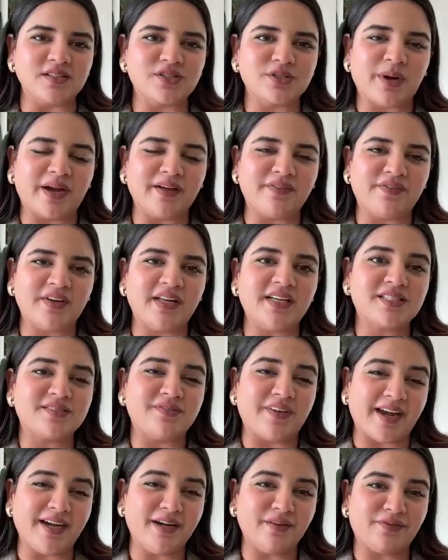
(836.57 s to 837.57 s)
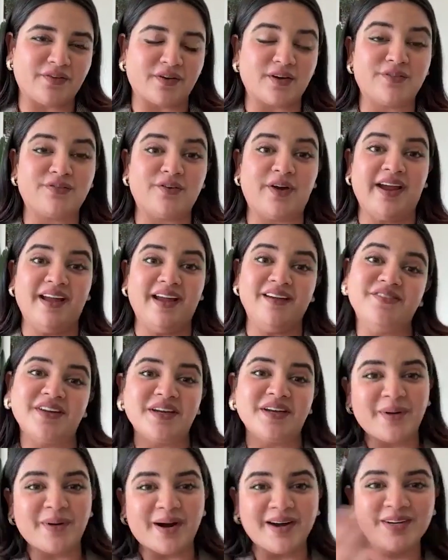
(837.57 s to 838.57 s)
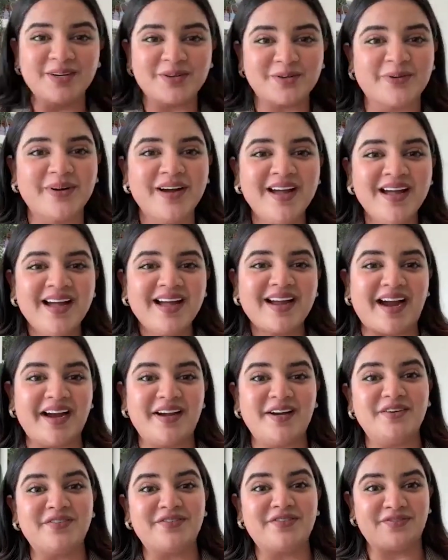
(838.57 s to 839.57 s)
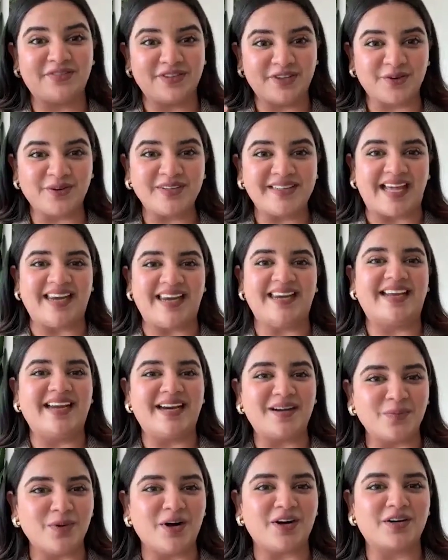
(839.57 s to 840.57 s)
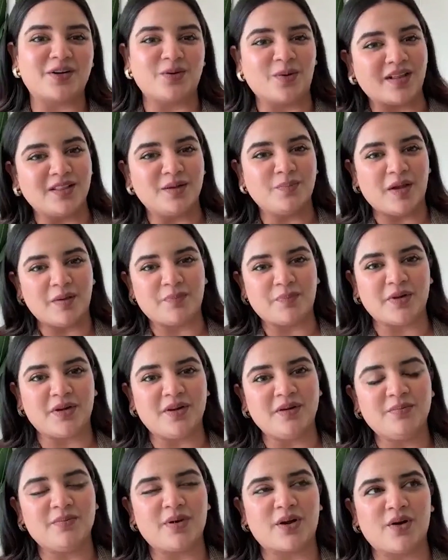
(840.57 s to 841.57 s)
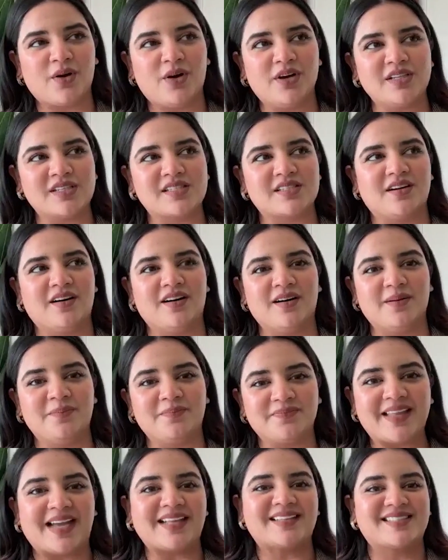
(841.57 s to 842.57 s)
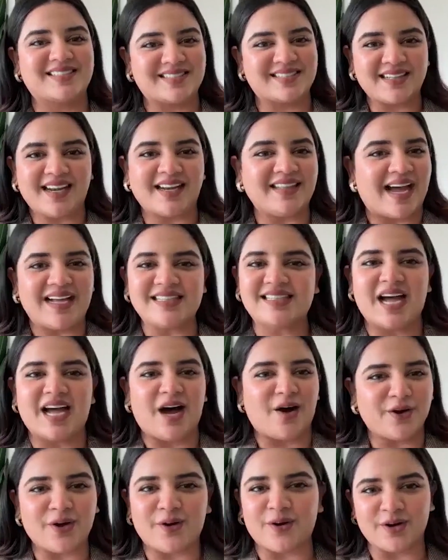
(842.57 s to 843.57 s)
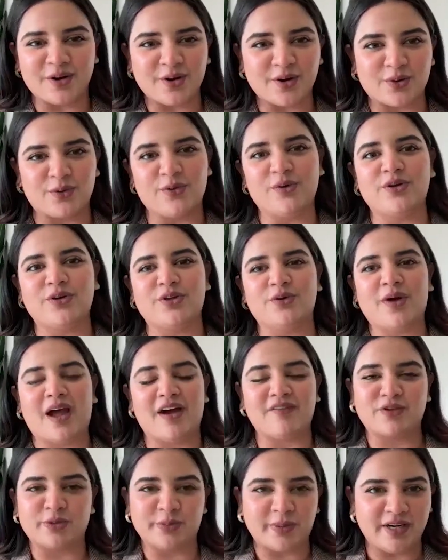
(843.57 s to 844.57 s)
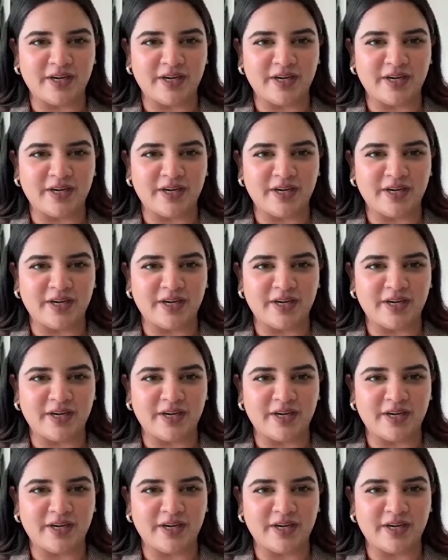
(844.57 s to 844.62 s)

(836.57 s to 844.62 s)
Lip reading: So I feel it's very difficult for everyone to kind of delegate work to other people, because that's how you're going to grow. You have to